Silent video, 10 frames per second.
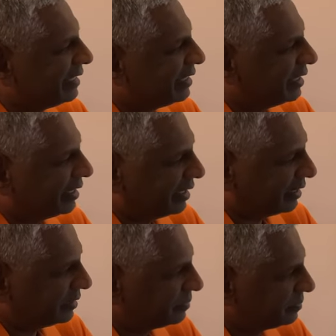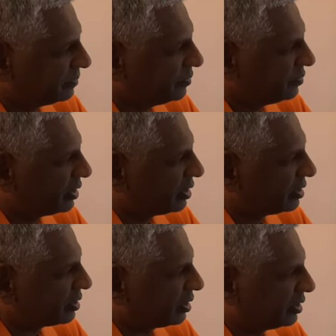
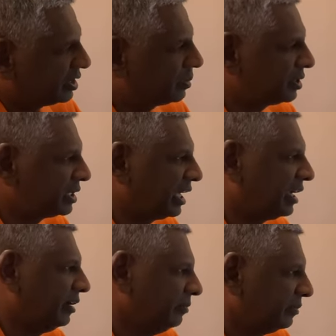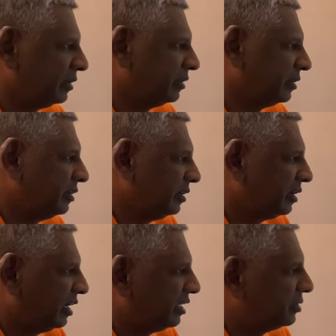So this was taken,
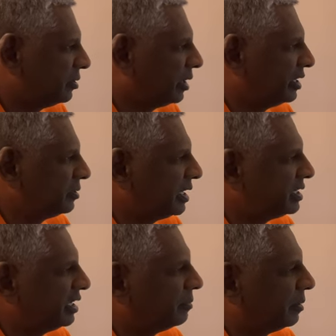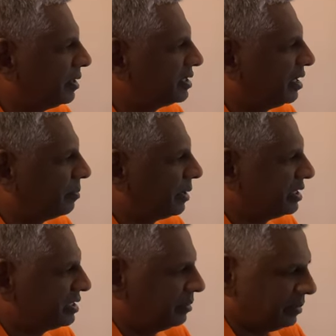as you know, as you can see, it mimics the Empire
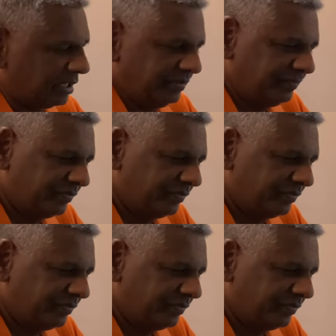State Building.